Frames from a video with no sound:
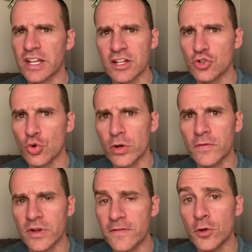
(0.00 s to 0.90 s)
like
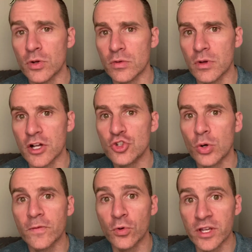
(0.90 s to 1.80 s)
if you're a
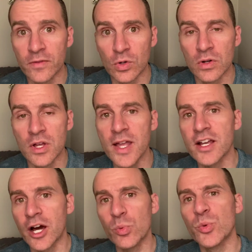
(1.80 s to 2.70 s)
joyful giver.
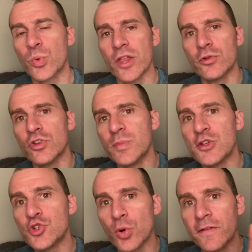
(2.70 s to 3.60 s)
God would rather you be
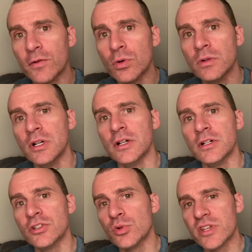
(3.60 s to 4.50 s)
joyful
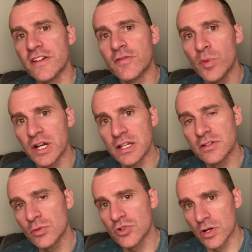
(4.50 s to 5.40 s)
to give money
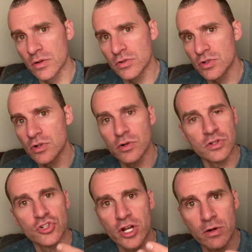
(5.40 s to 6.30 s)
to church or
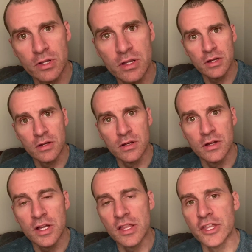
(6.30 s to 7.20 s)
to charity
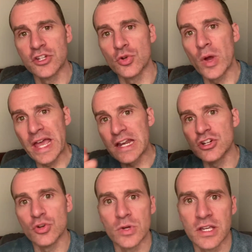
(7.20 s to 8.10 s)
than to
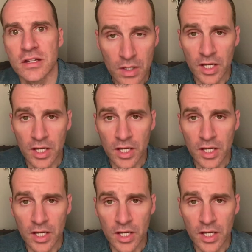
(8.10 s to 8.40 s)
hate doing it.